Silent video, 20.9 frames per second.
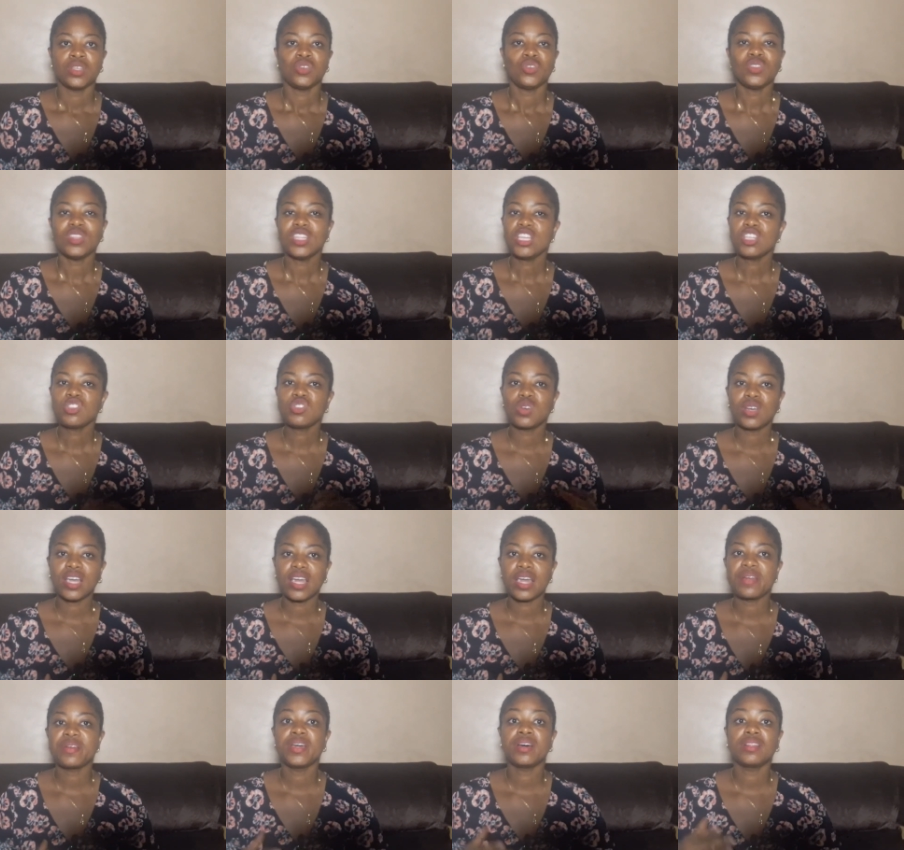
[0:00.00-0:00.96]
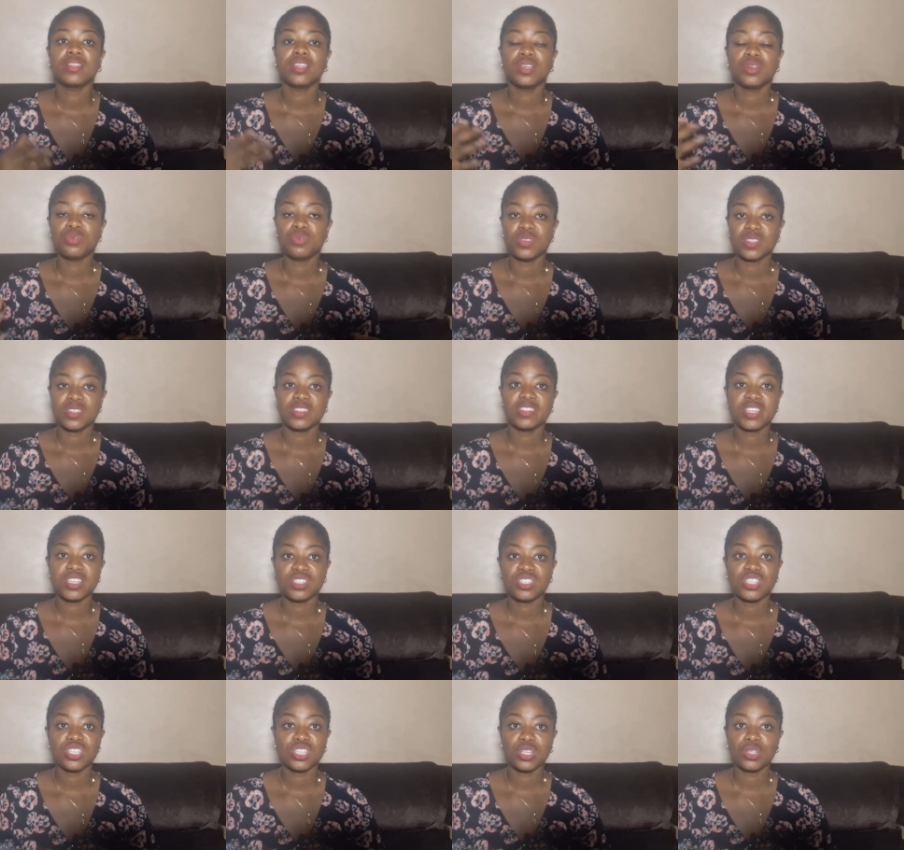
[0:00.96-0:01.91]
You need to carry out a
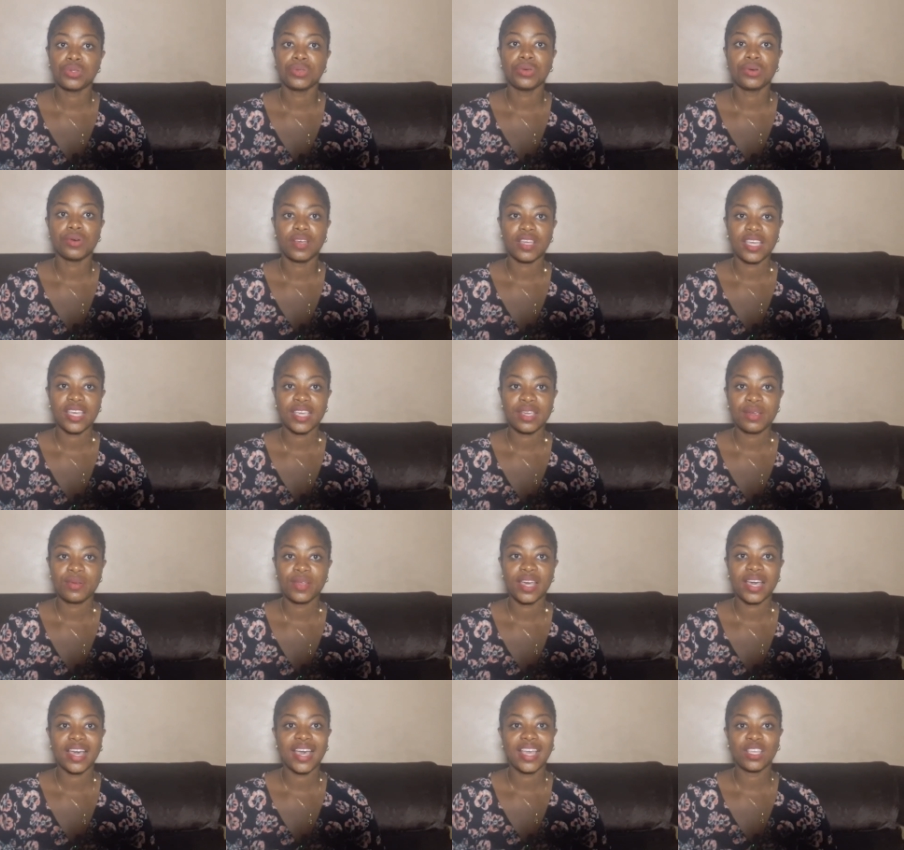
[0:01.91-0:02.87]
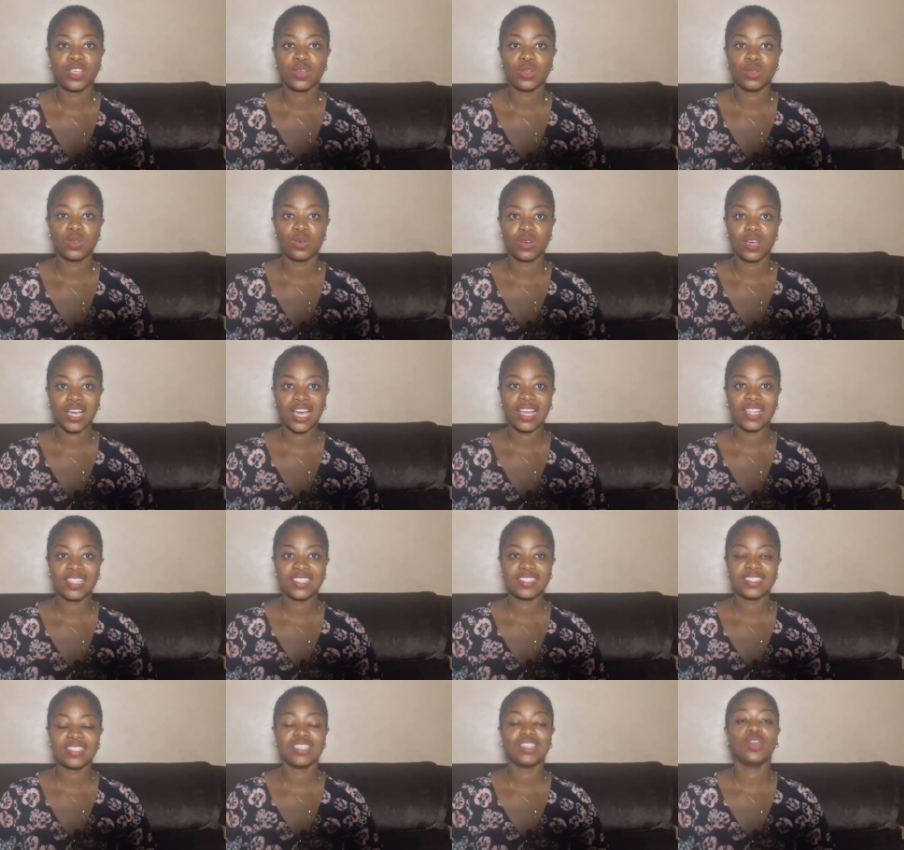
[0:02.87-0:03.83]
research in your area and your
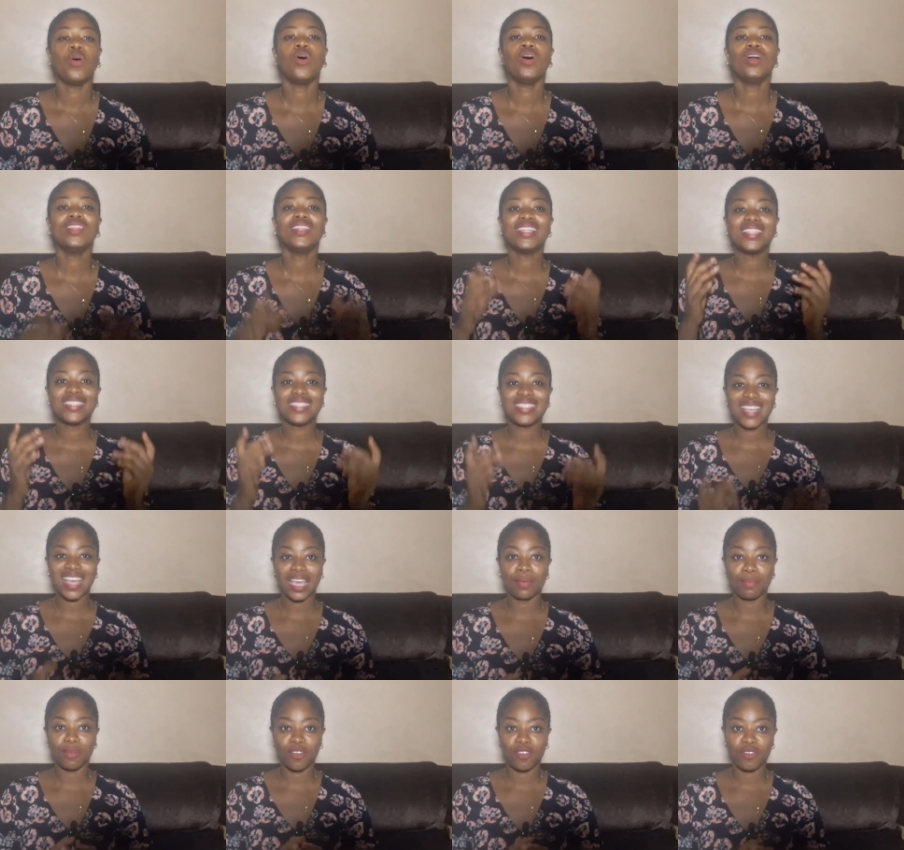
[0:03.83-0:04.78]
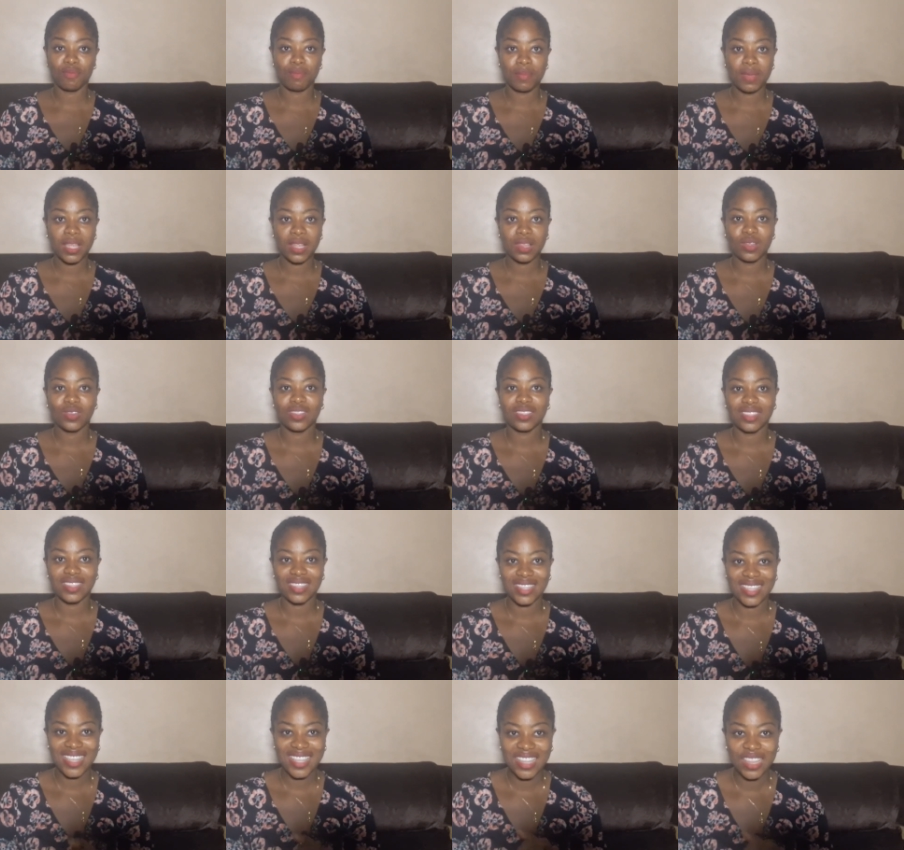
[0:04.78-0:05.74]
locality on the type of melon
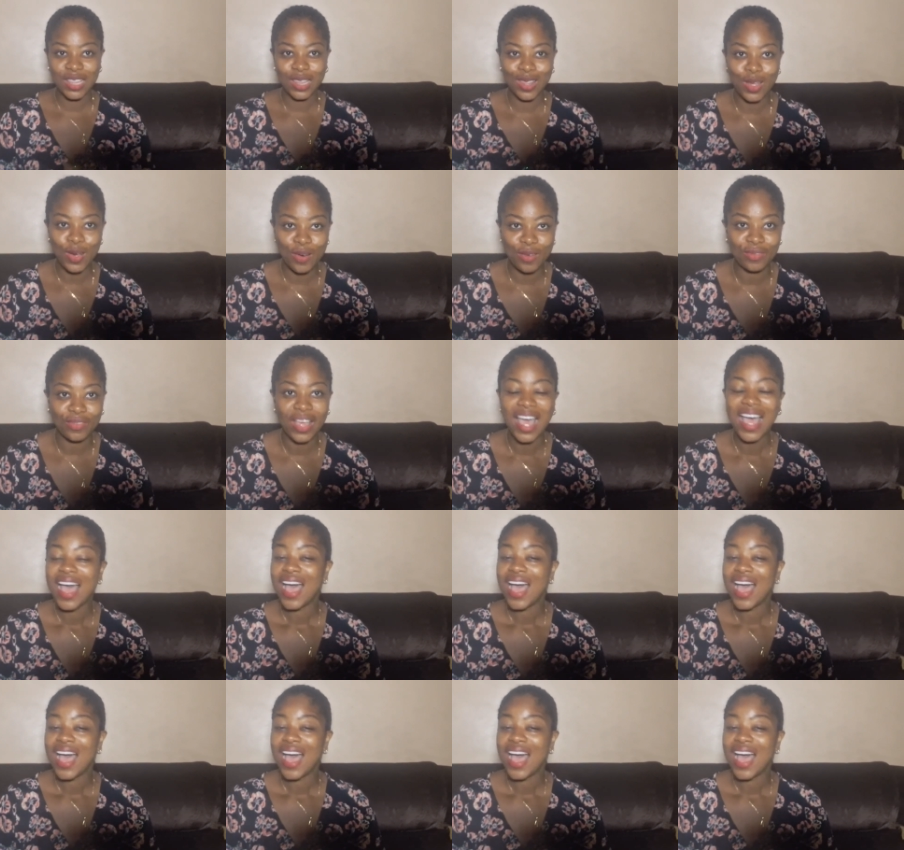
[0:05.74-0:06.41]
they love,